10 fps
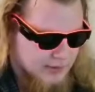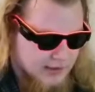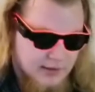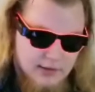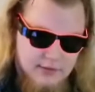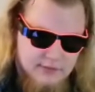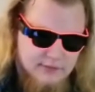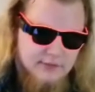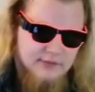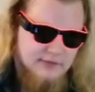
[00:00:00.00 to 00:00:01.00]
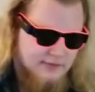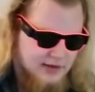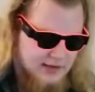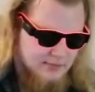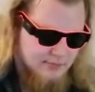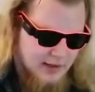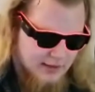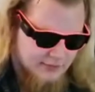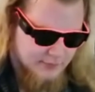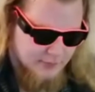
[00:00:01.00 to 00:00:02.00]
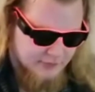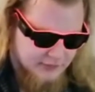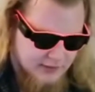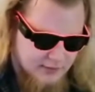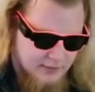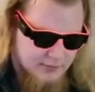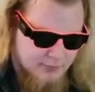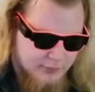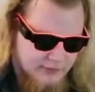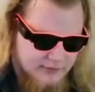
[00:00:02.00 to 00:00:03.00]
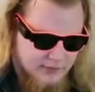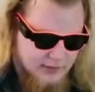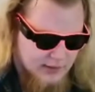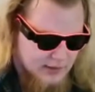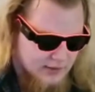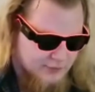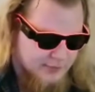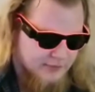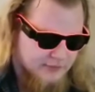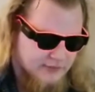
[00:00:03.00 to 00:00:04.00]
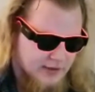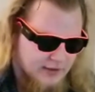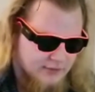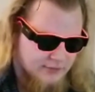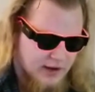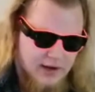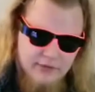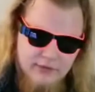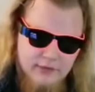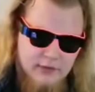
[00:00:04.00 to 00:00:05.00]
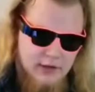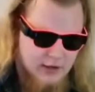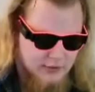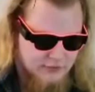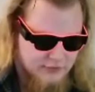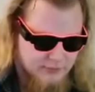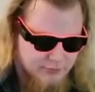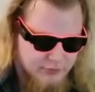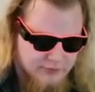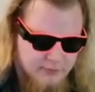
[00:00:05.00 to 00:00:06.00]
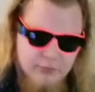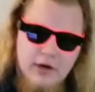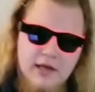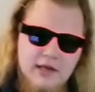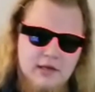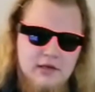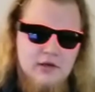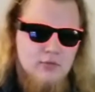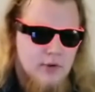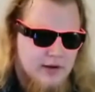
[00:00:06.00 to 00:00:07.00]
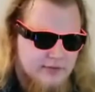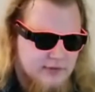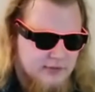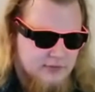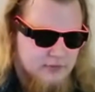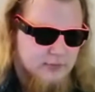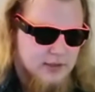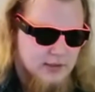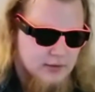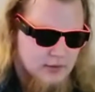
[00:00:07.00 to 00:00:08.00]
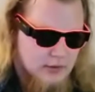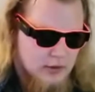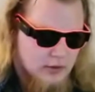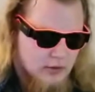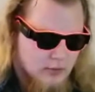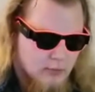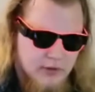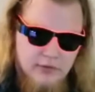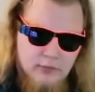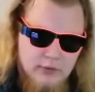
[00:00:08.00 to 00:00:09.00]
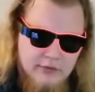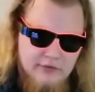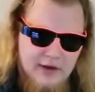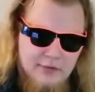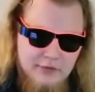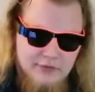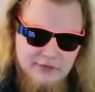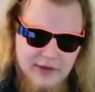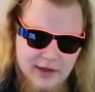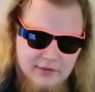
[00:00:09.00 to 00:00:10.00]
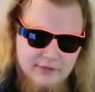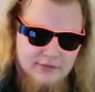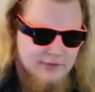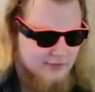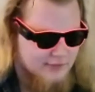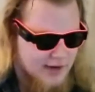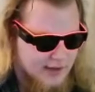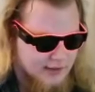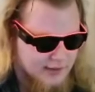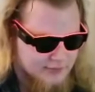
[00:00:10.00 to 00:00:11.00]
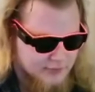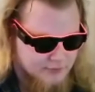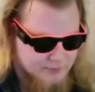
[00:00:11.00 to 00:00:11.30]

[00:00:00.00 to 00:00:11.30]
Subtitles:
Because the state maximum security prison has been the site of either the largest prison break in U.S. history or one of the worst terrorist attacks since 9/11.